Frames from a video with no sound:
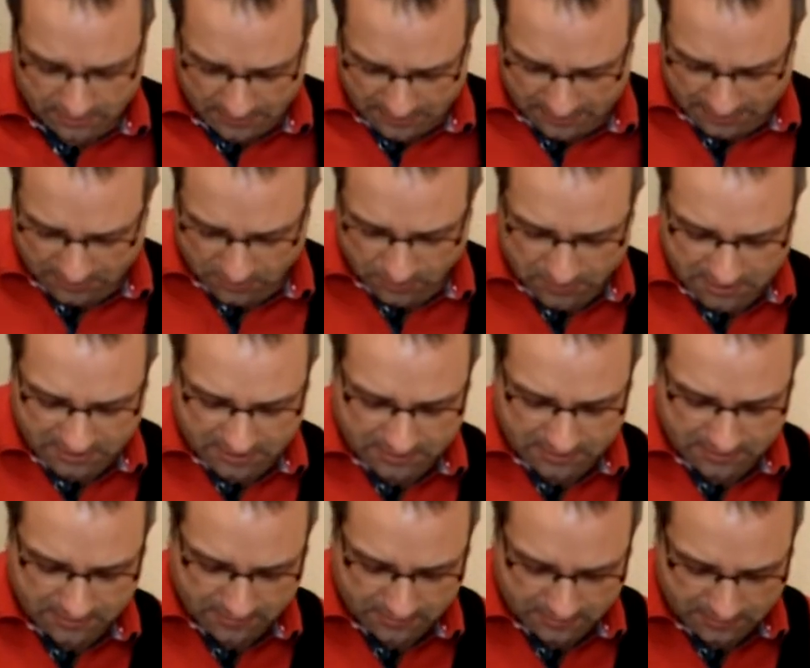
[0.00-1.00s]
Listen to it.
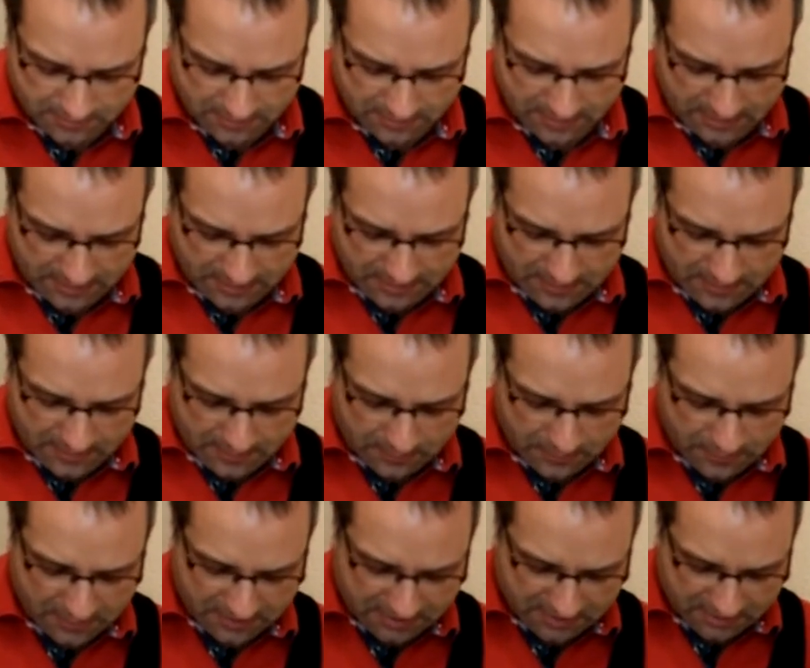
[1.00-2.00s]

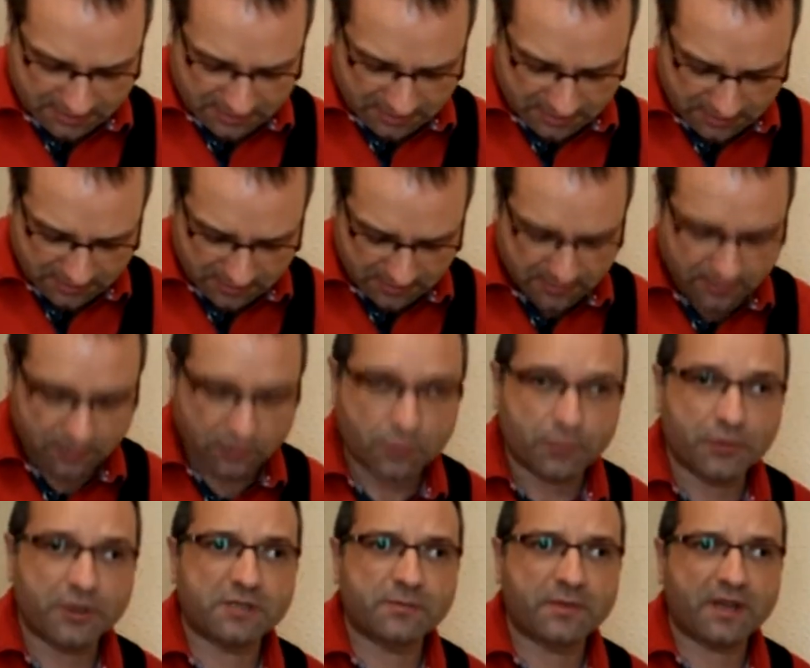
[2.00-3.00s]
This is the
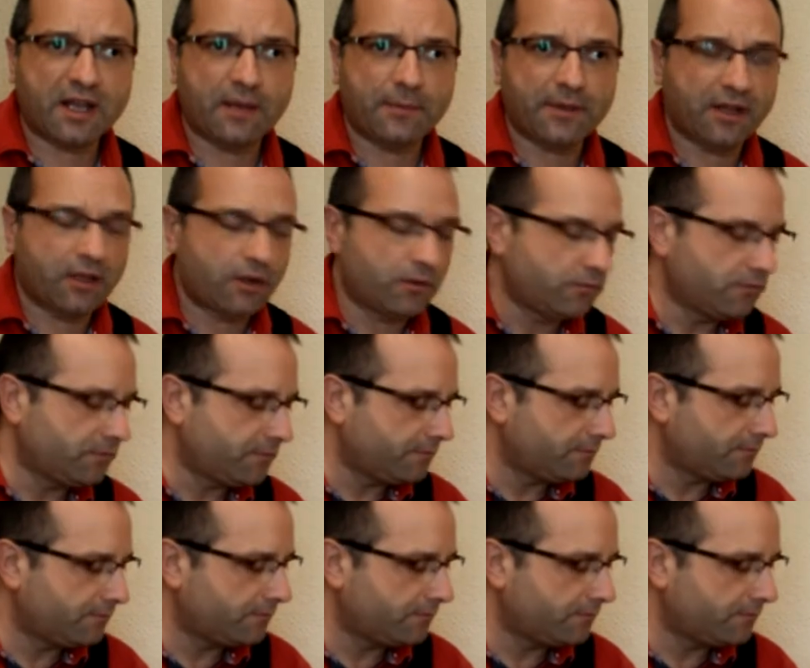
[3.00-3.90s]
bridge pickup alone.